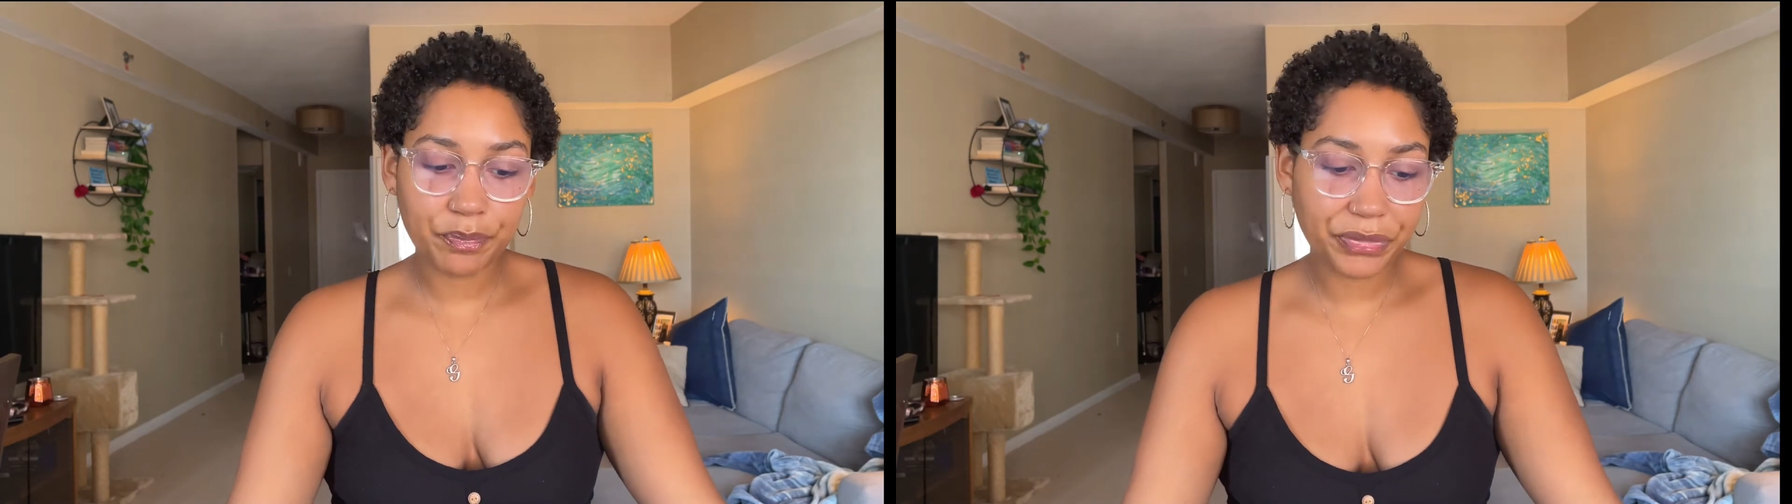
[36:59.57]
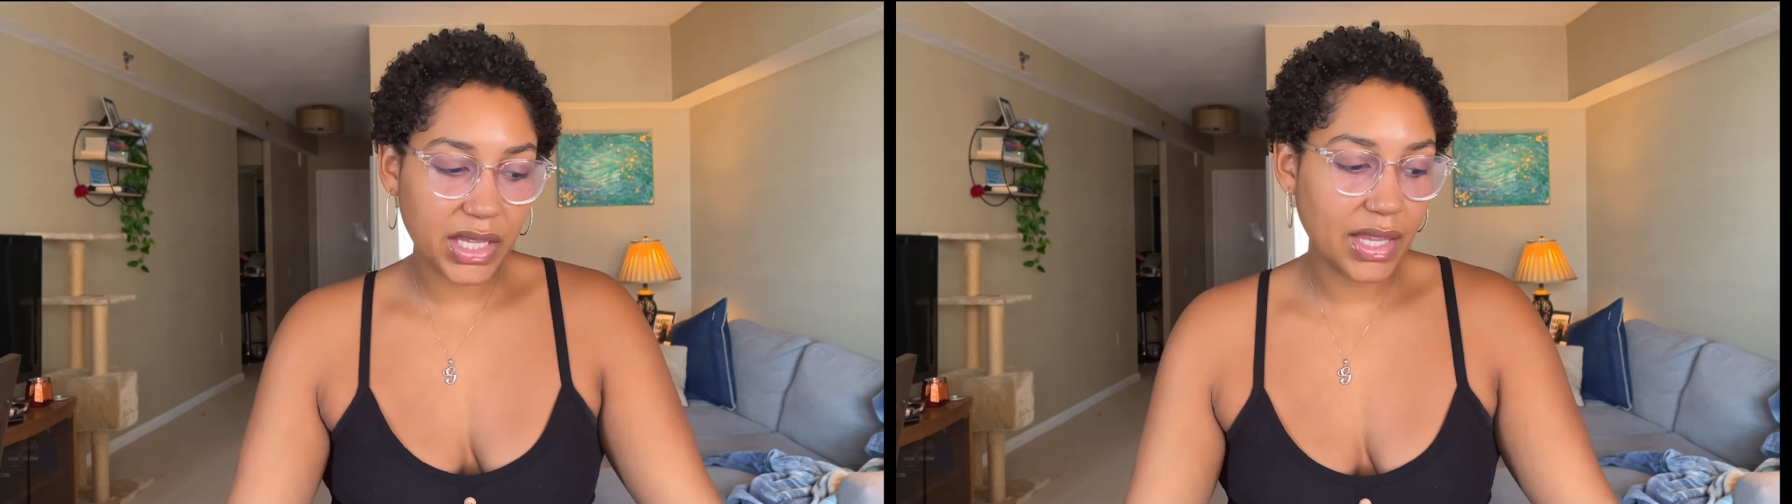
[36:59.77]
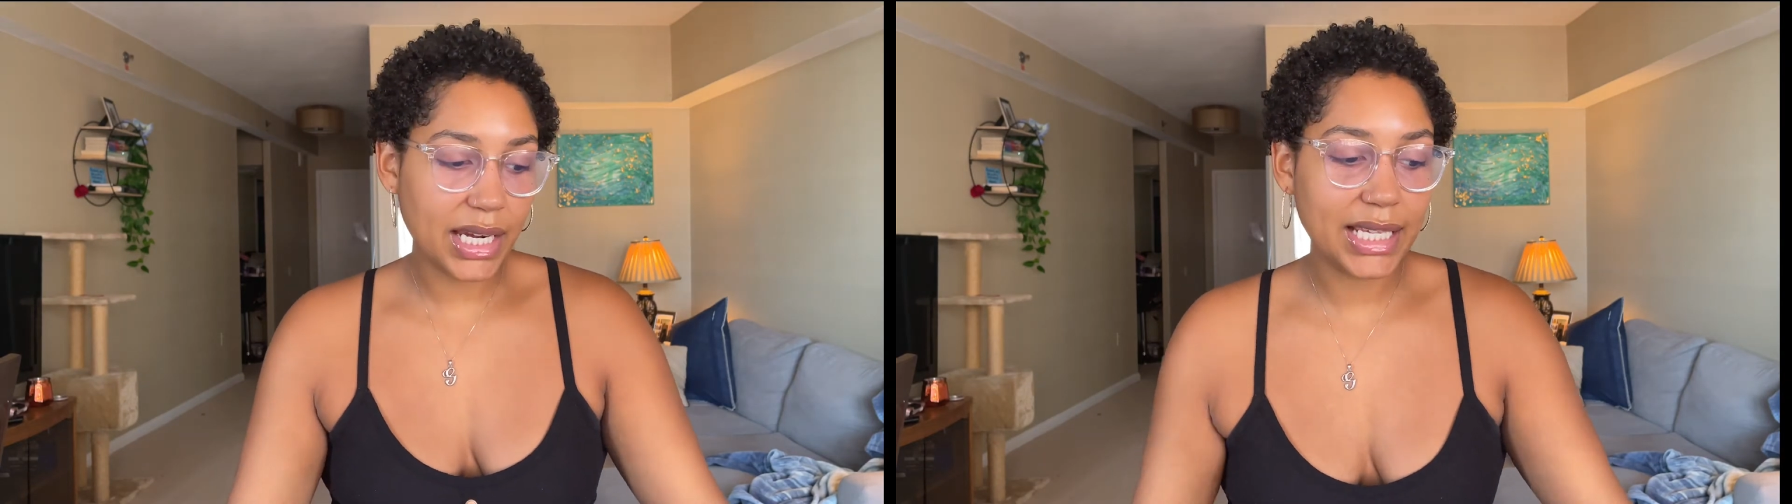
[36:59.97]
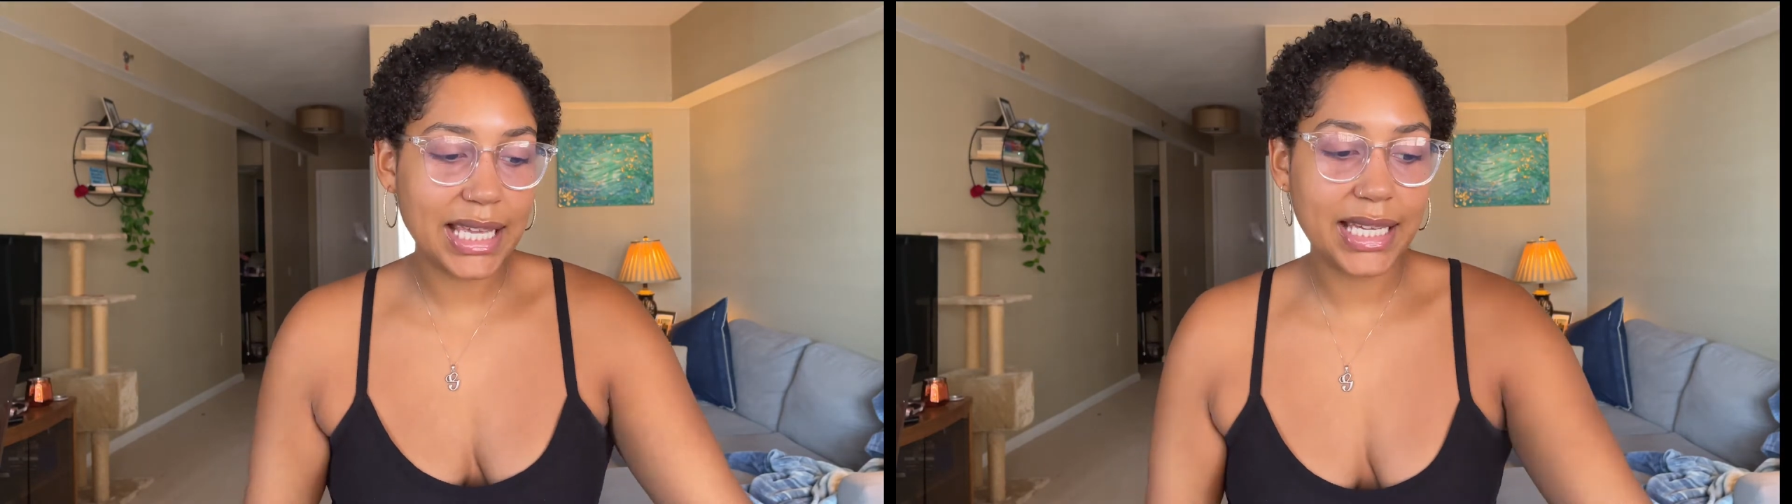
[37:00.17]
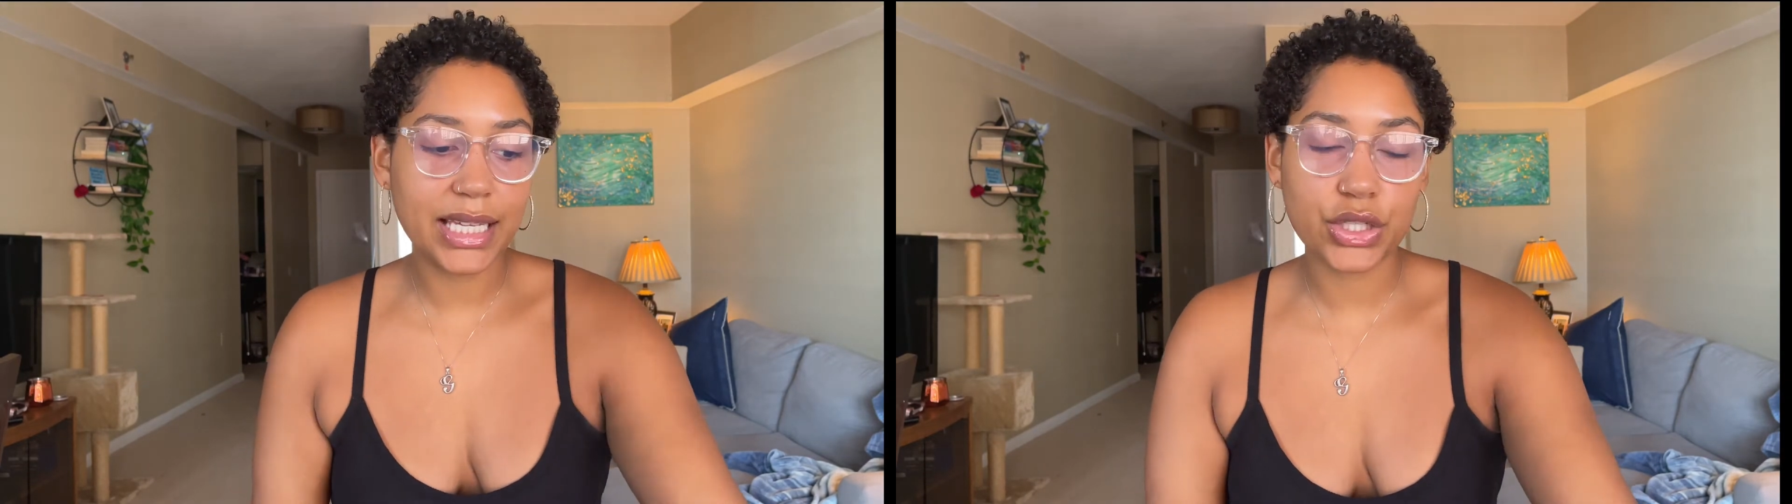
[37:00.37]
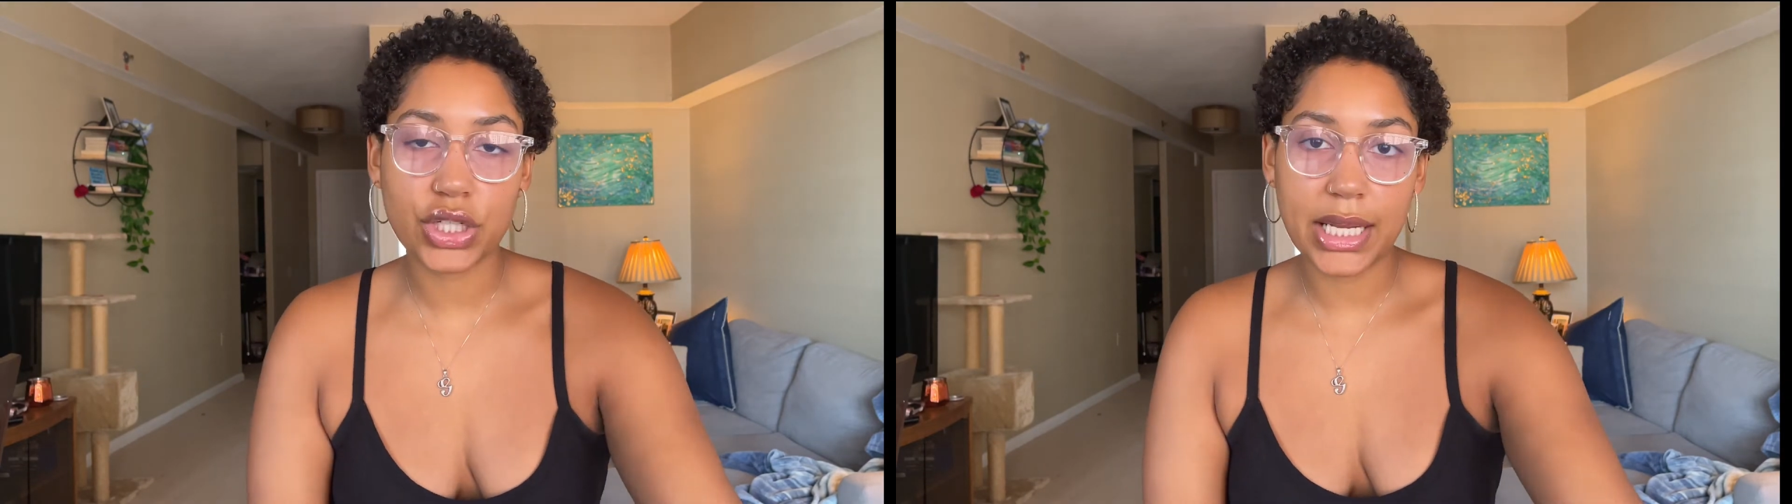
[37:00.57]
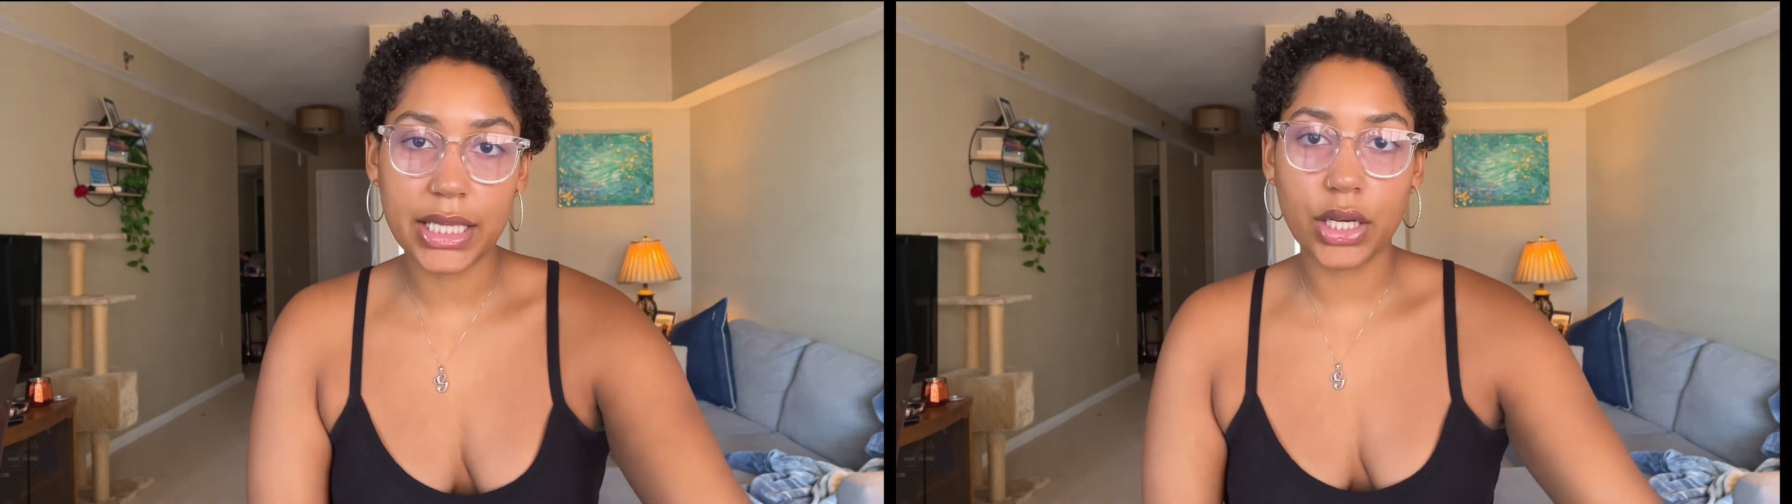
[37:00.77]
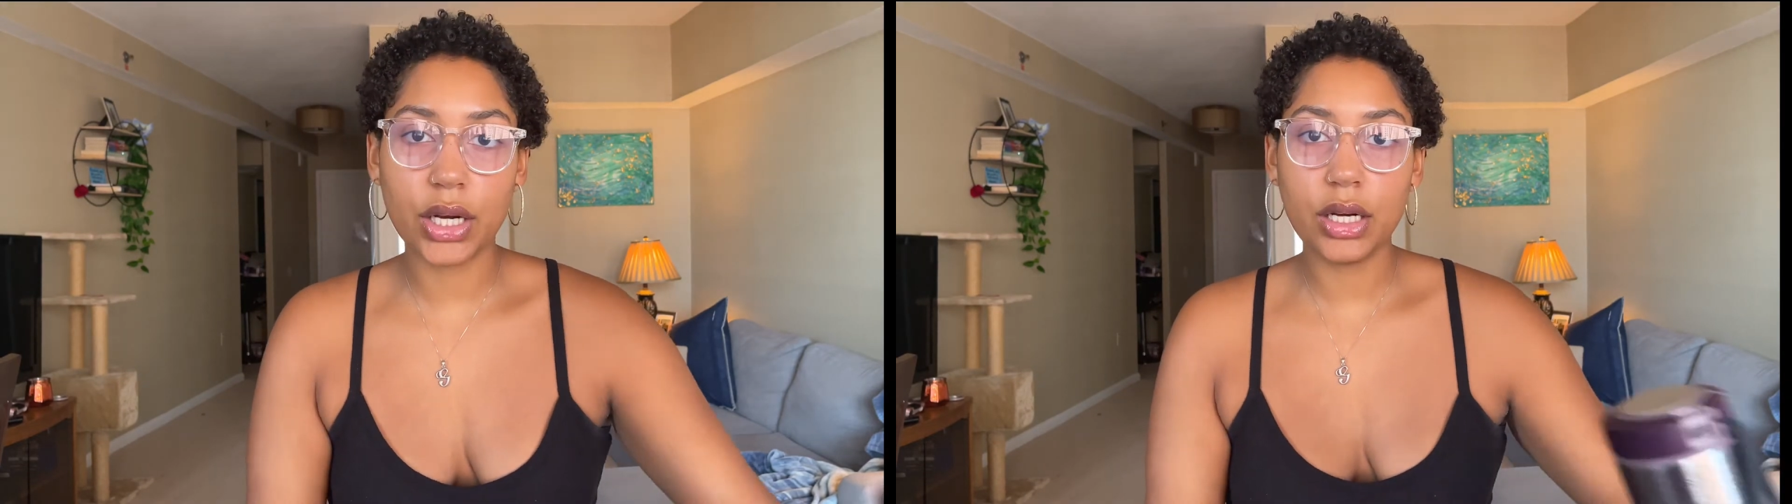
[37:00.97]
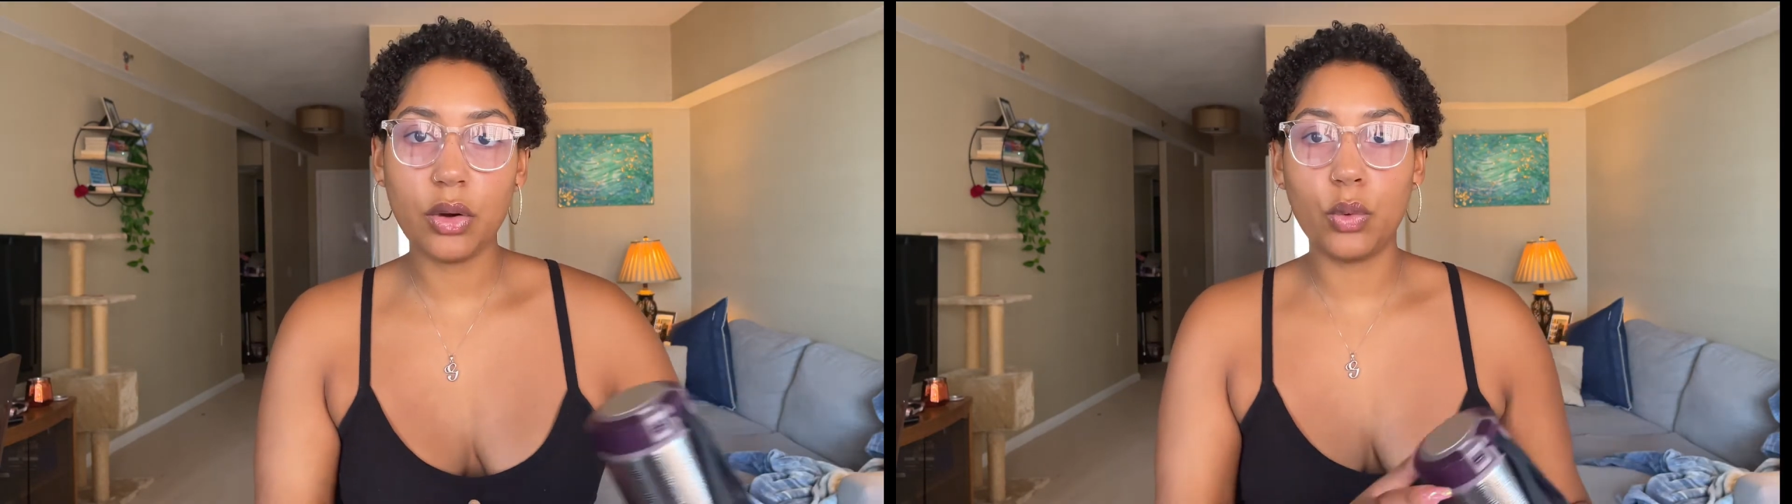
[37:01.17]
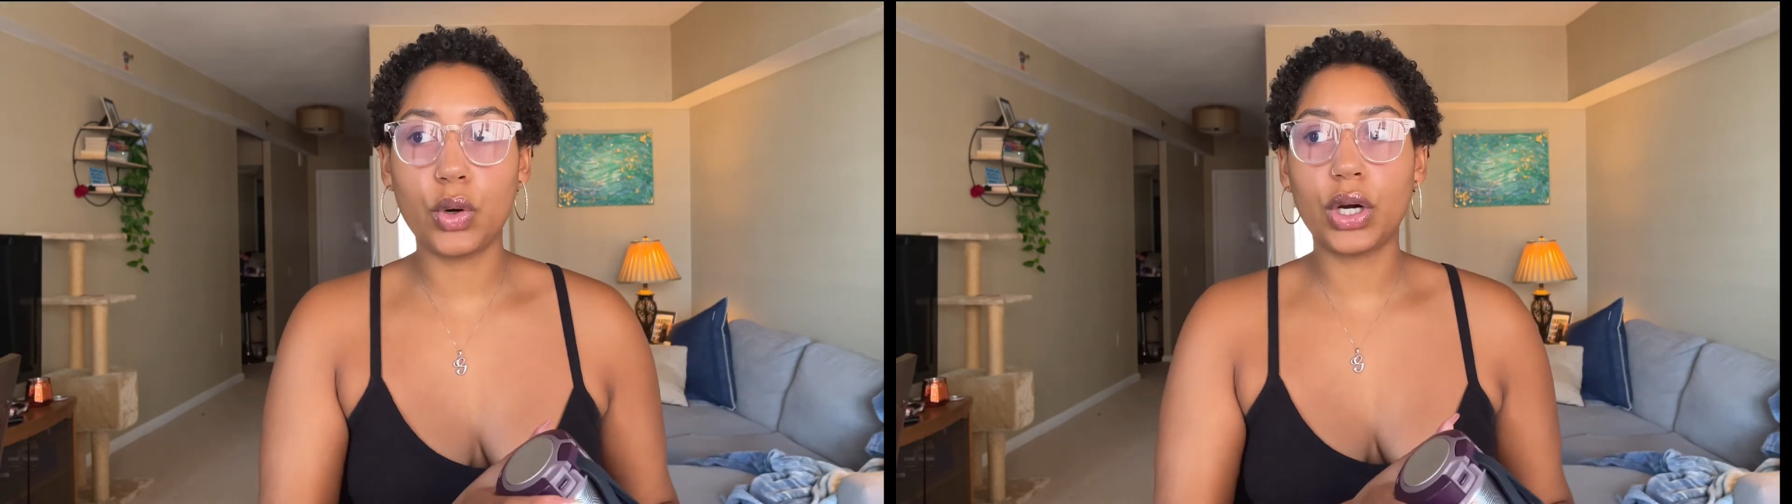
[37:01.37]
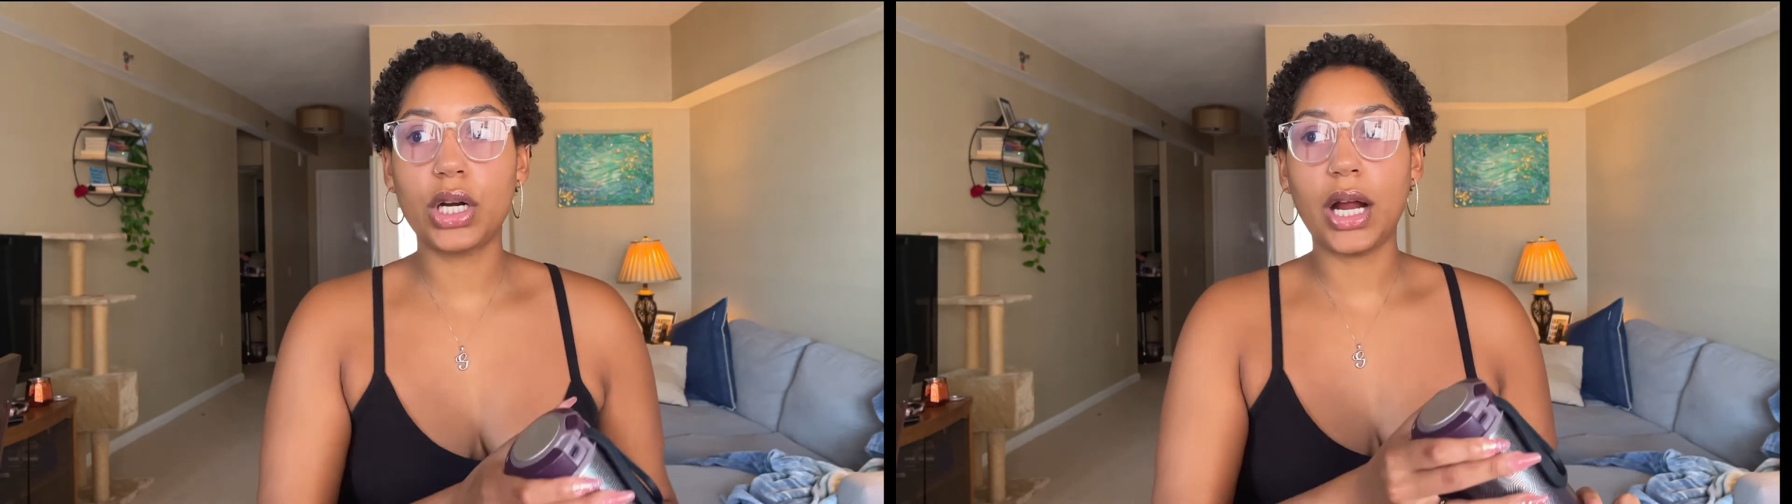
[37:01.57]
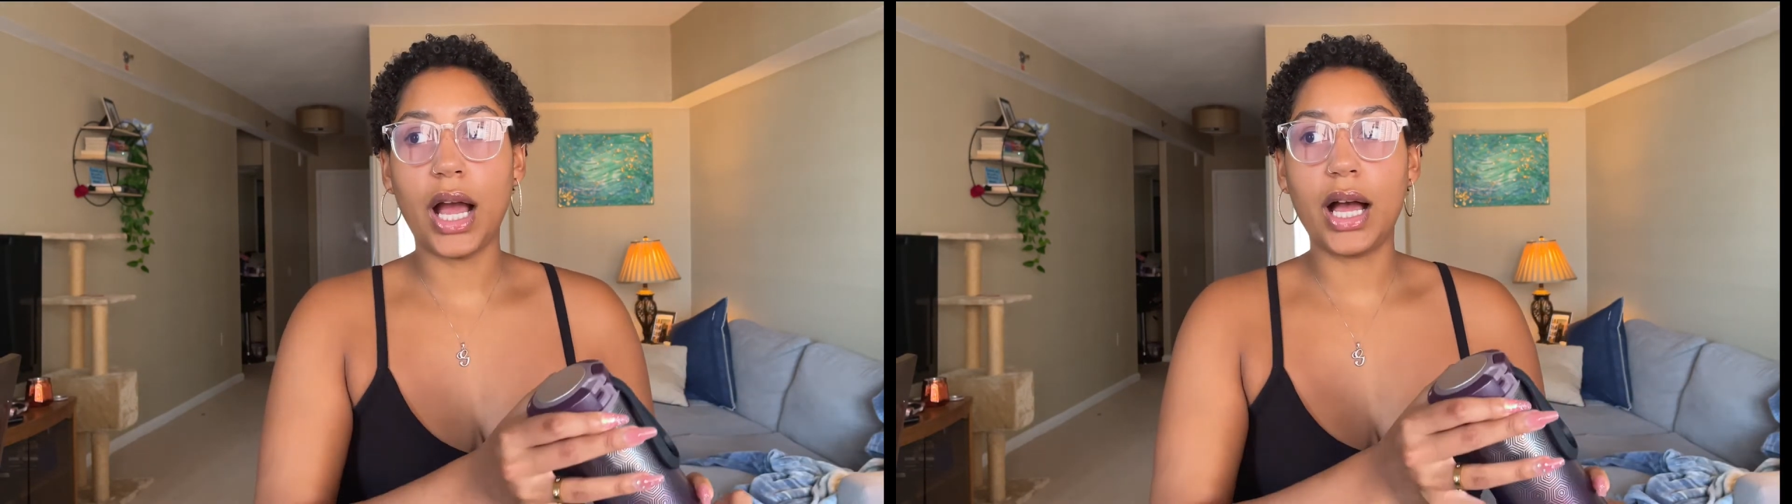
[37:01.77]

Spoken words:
that it can't get shadier or